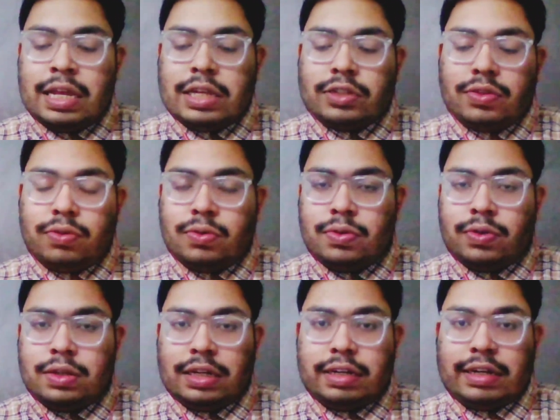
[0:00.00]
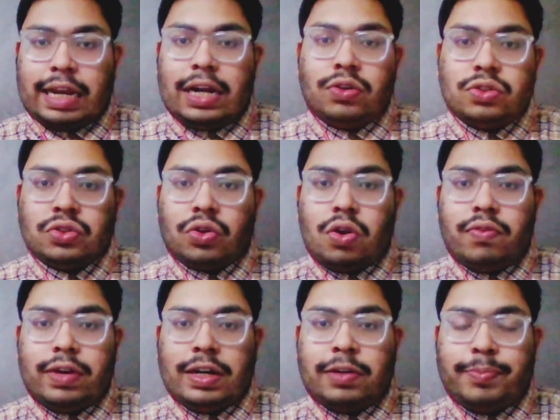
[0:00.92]
so try to solve
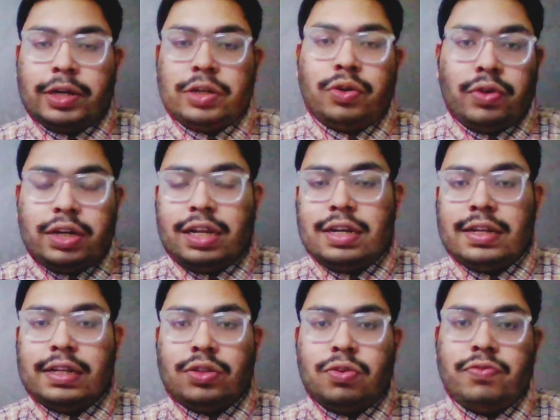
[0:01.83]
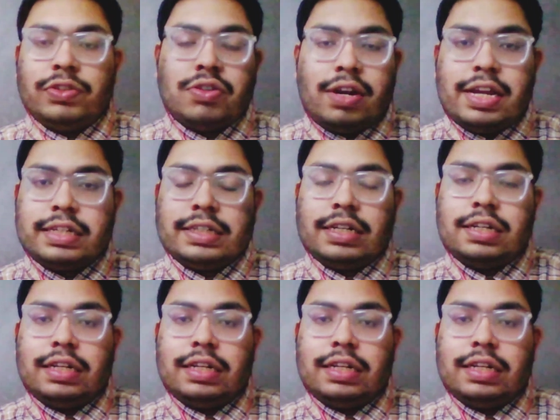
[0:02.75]
it pictorially through visualization